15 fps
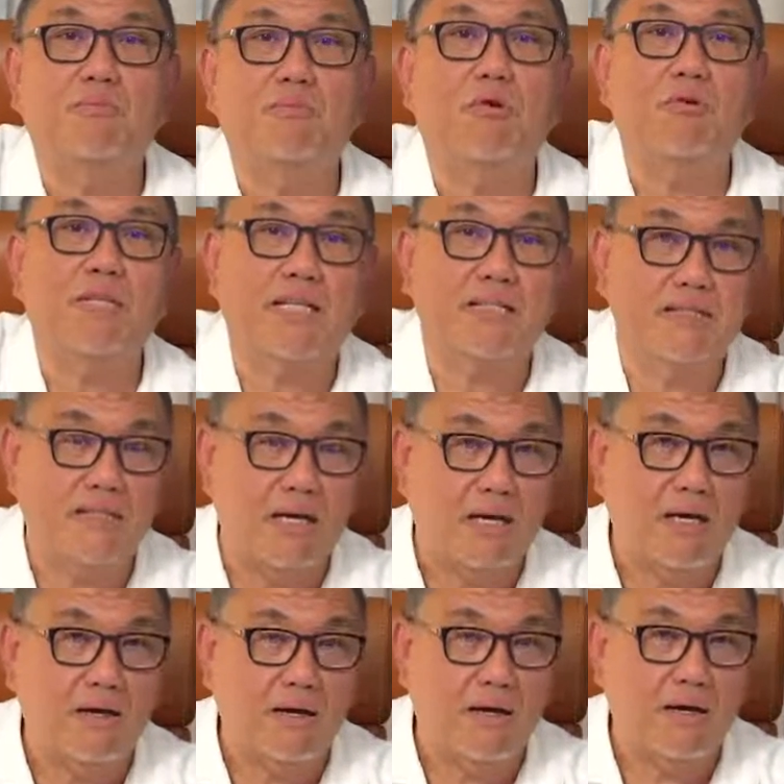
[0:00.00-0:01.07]
more than
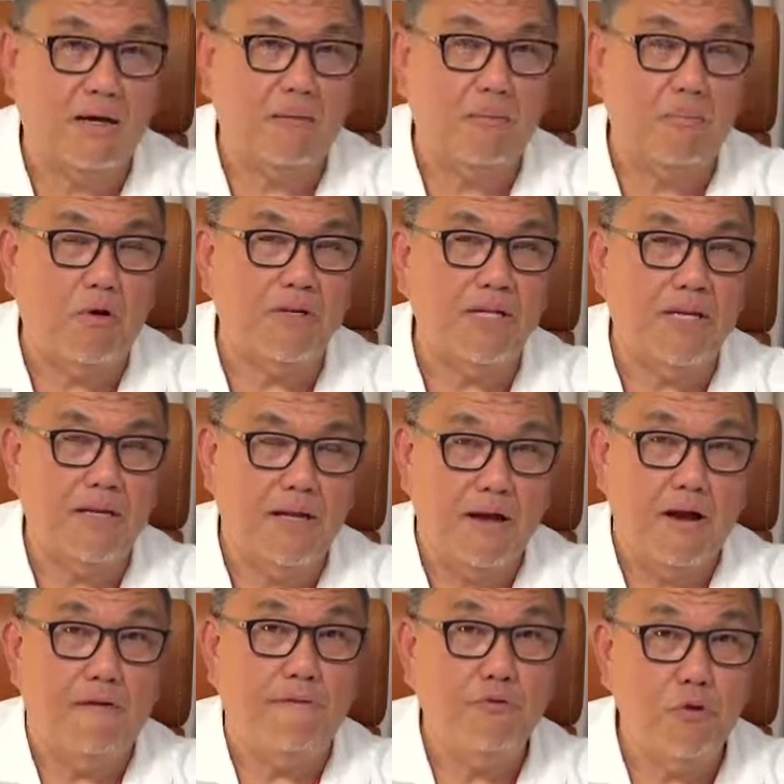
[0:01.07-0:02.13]

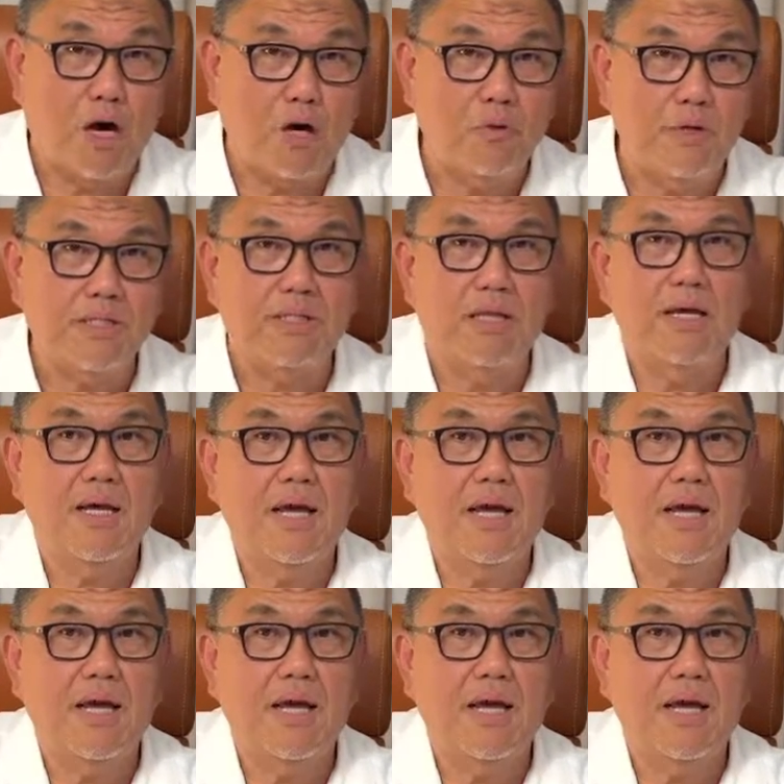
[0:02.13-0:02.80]
a few hours